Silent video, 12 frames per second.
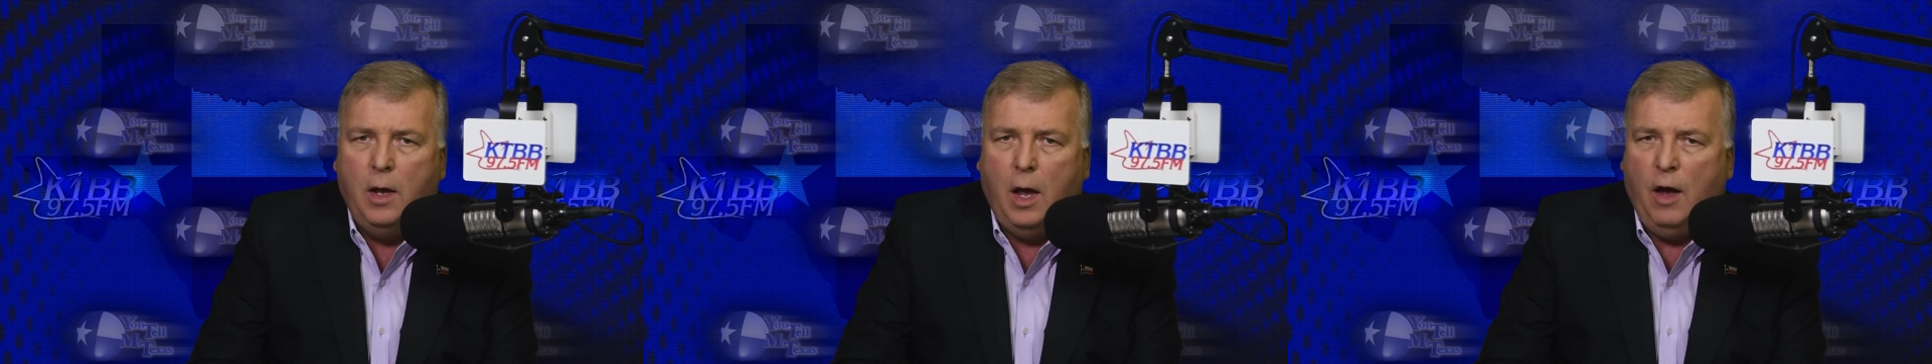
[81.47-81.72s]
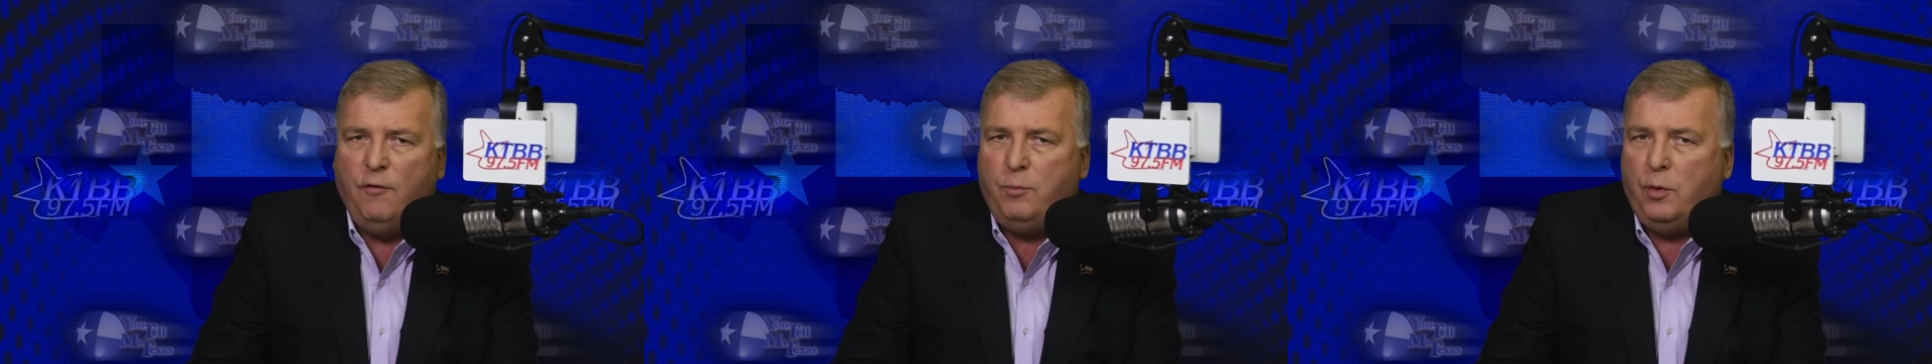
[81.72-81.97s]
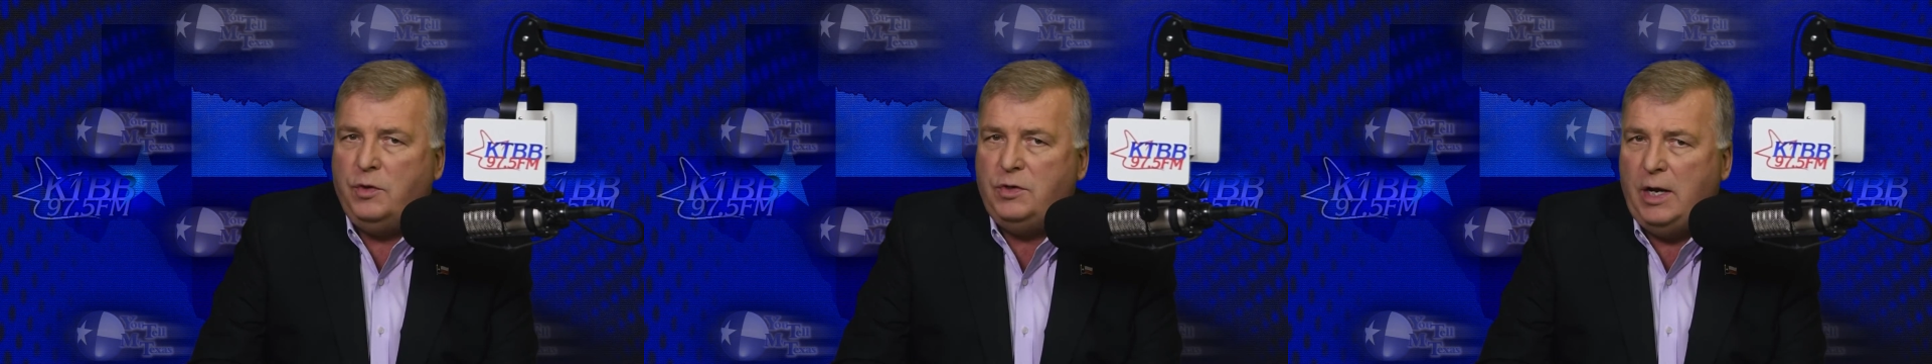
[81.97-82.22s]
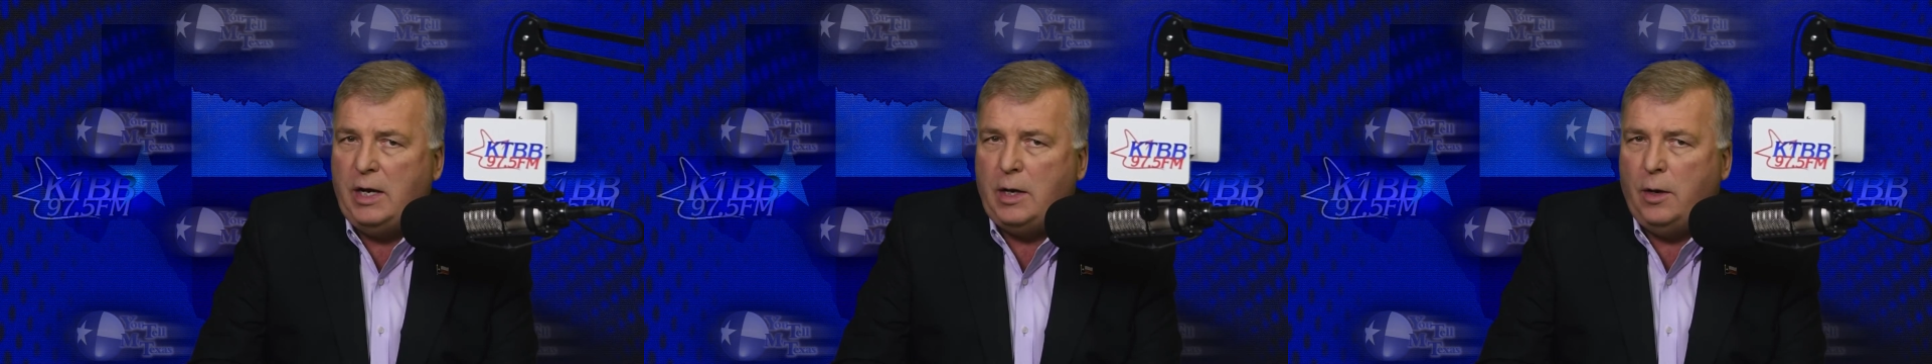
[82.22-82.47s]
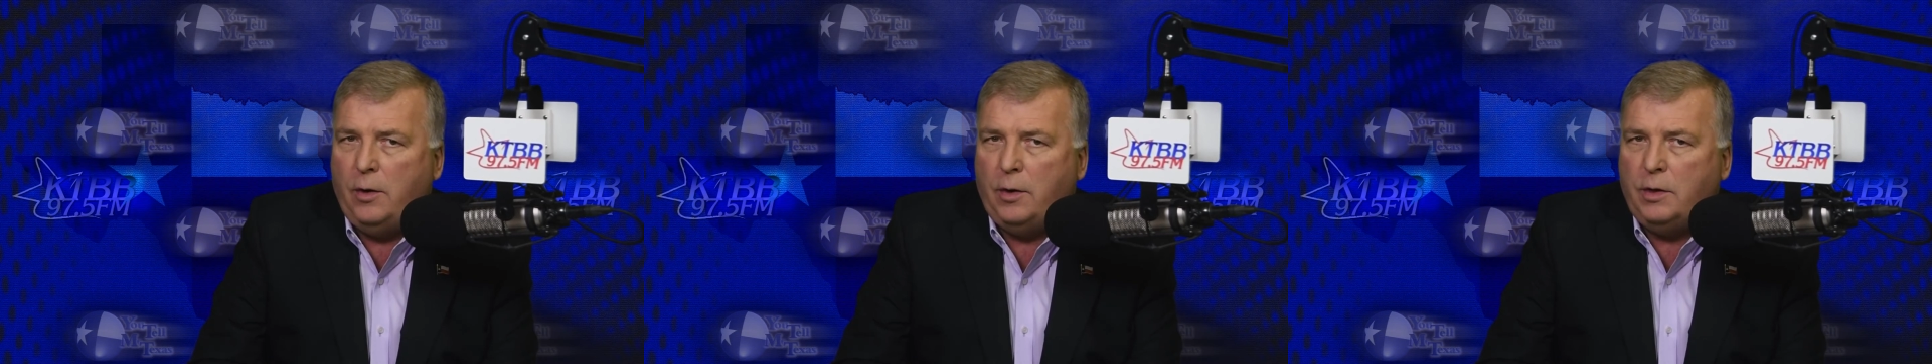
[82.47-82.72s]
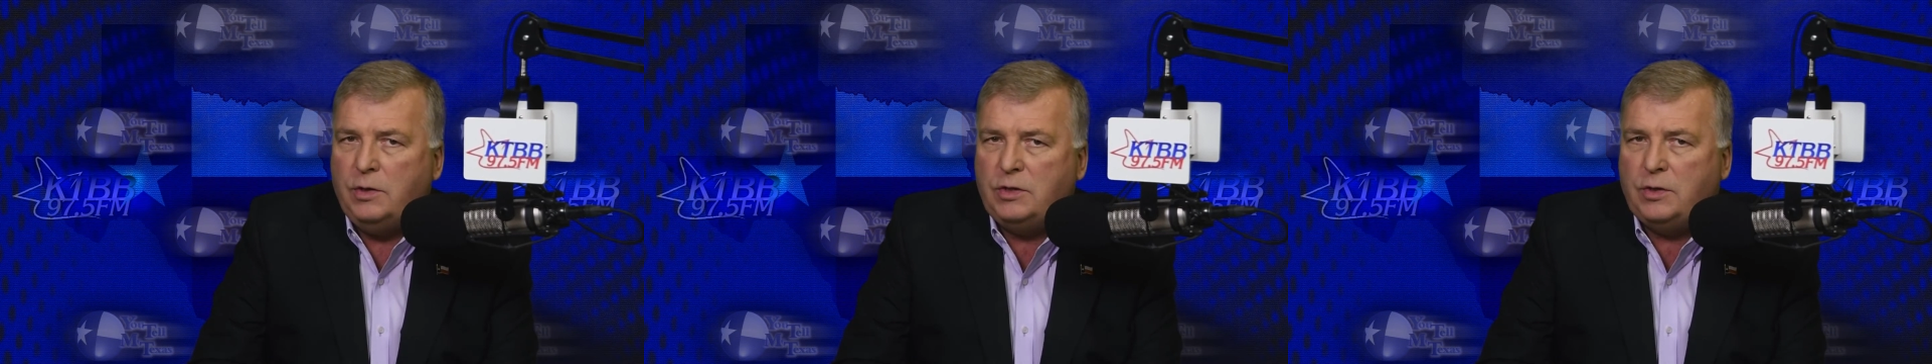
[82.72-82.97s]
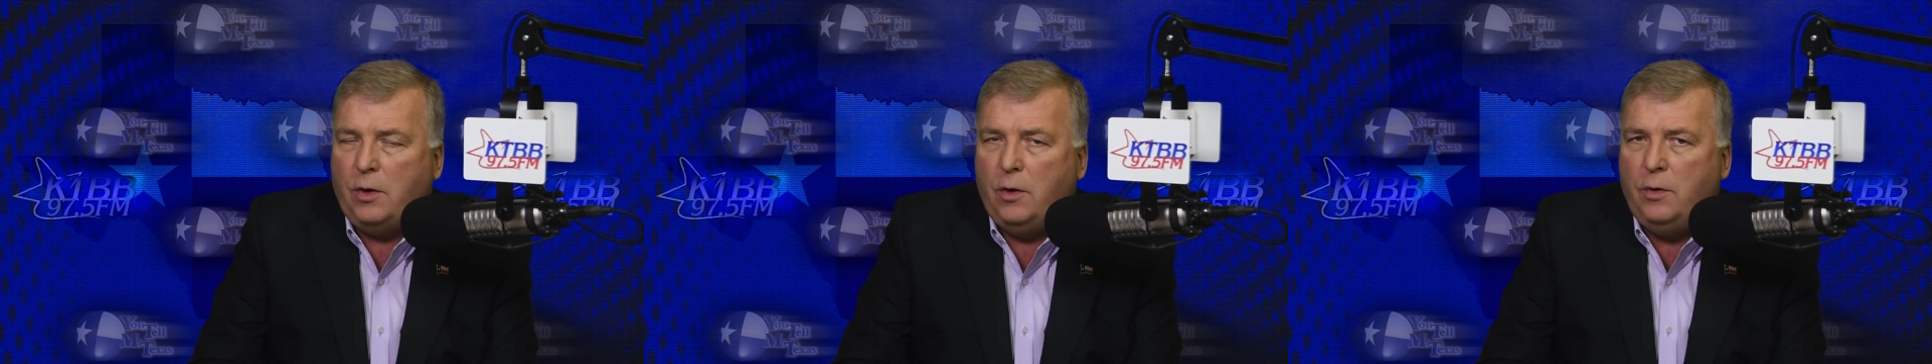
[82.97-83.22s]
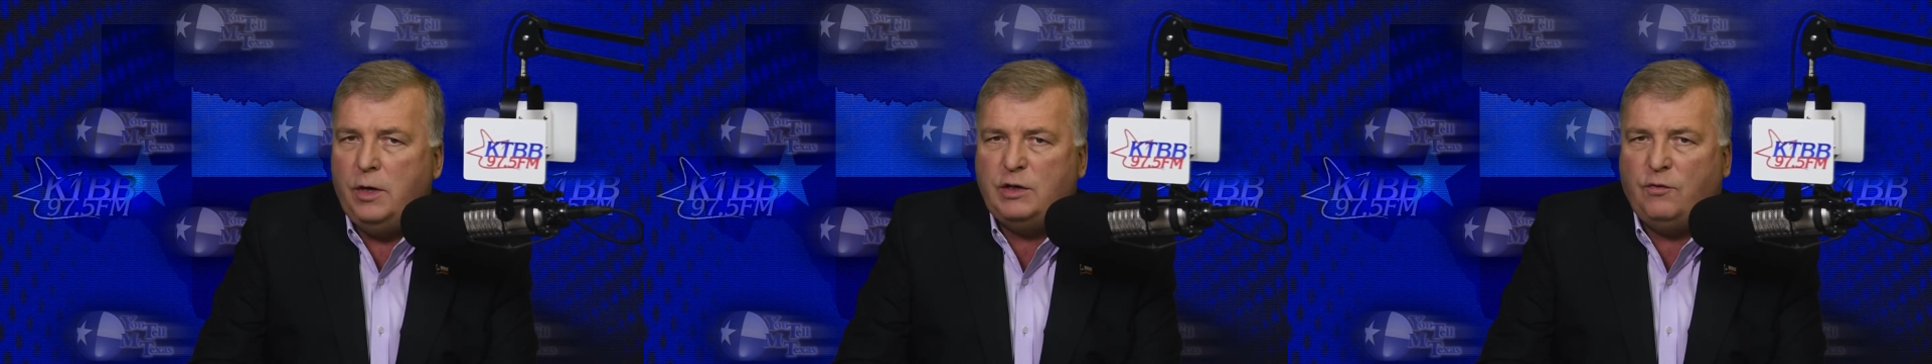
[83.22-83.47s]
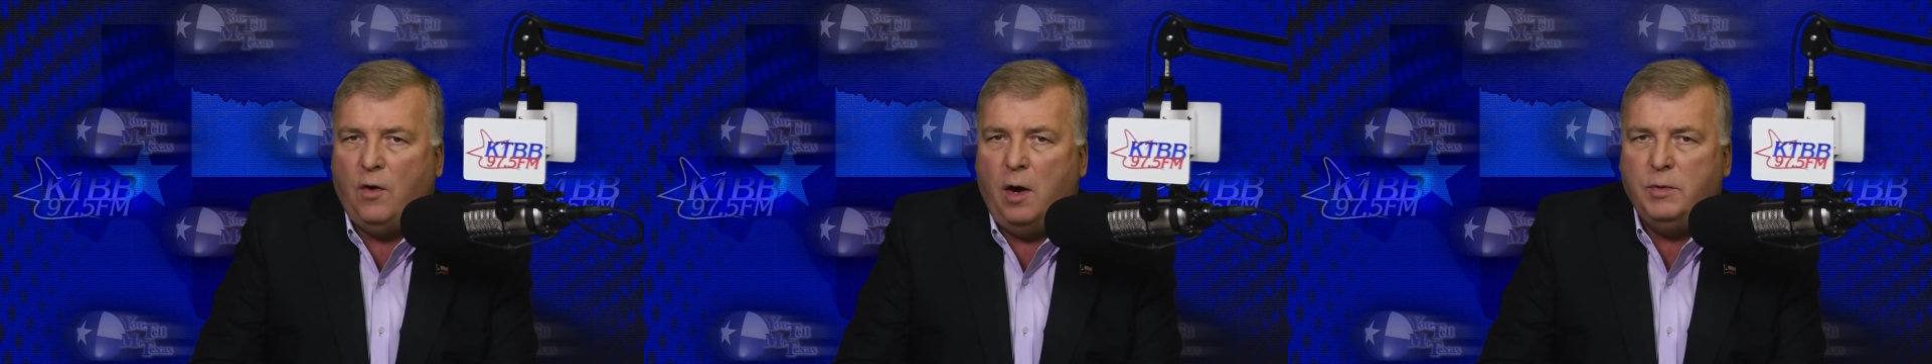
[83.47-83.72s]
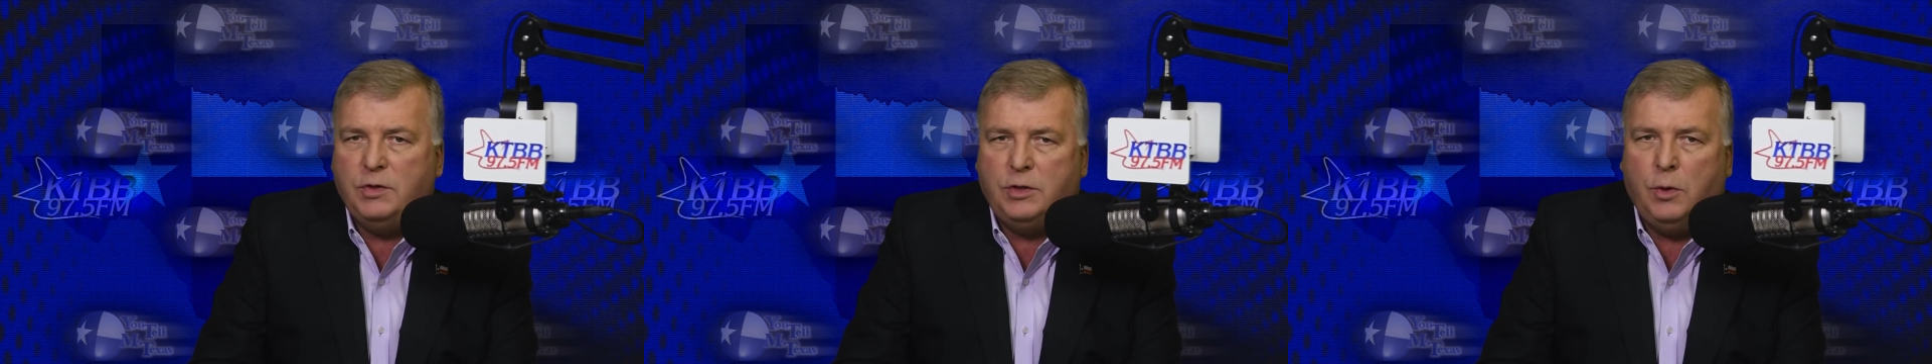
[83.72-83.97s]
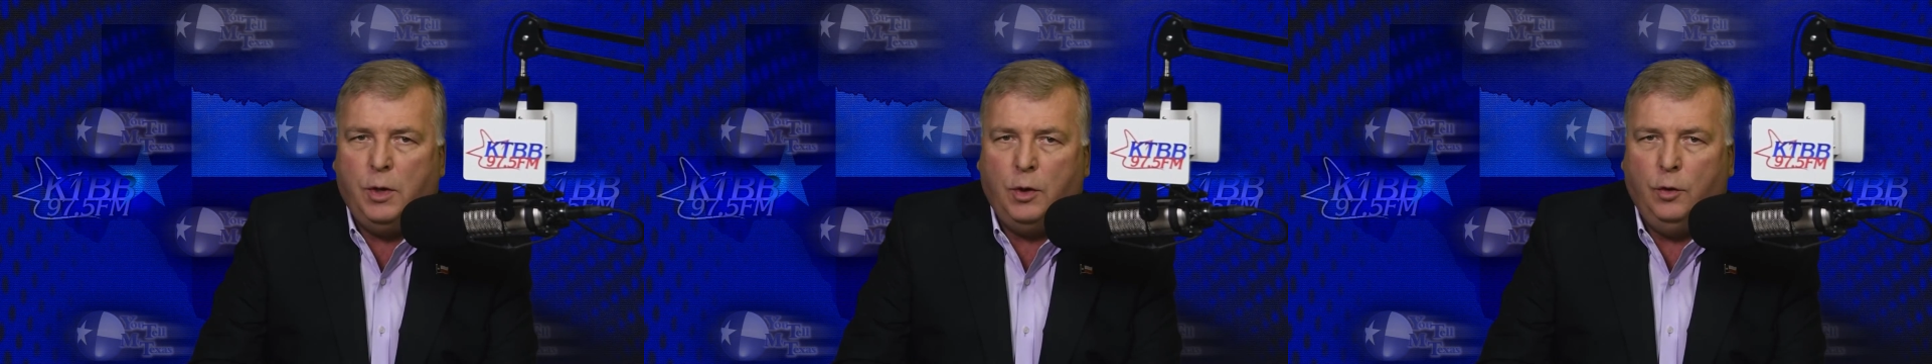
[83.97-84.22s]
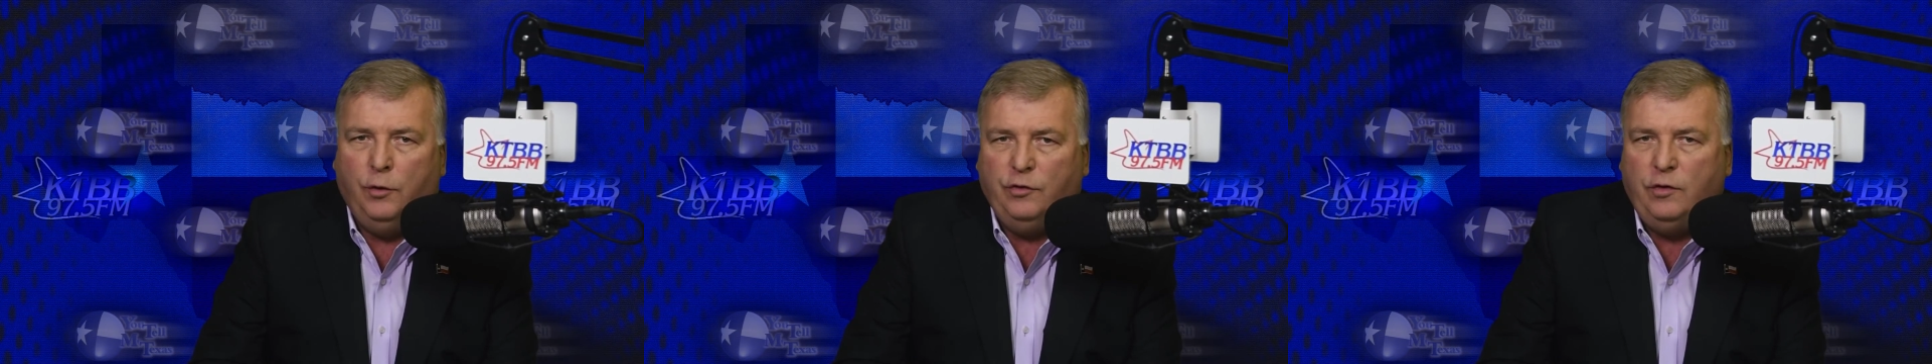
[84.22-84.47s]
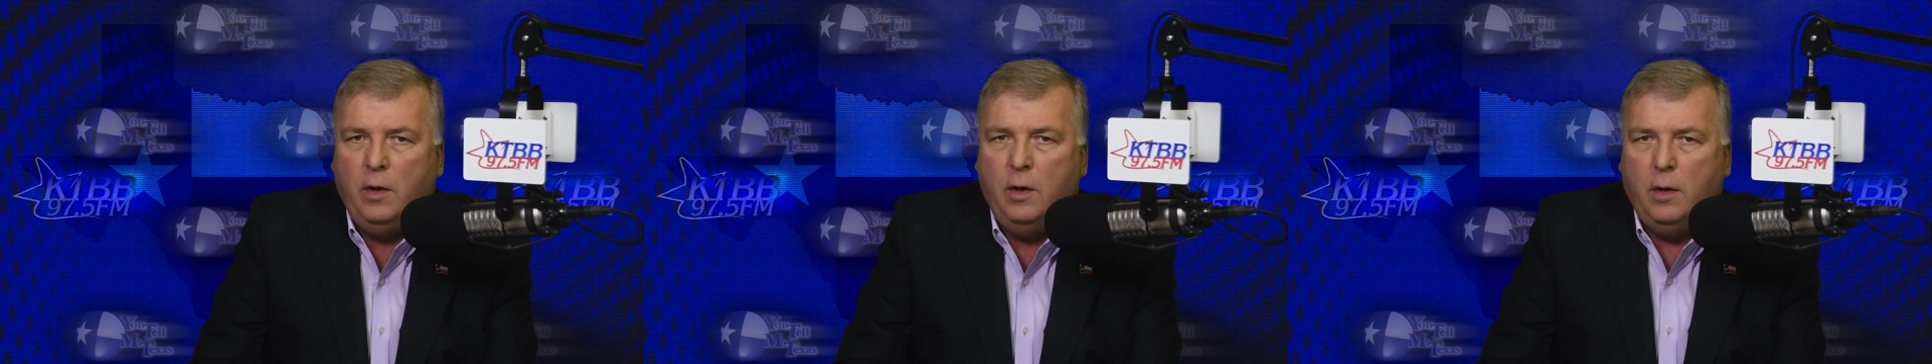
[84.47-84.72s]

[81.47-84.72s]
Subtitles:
Of particular concern is pharmaceuticals,